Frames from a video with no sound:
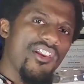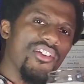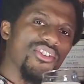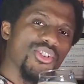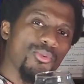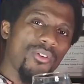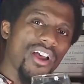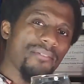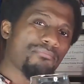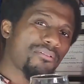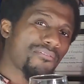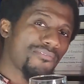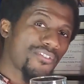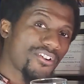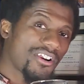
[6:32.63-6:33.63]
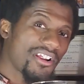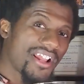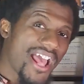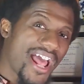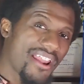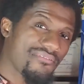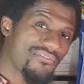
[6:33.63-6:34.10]
Do I prefer it
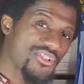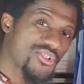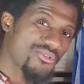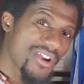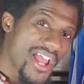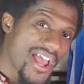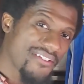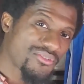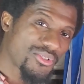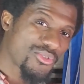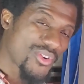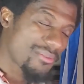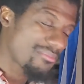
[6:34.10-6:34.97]
out of the draft, or do I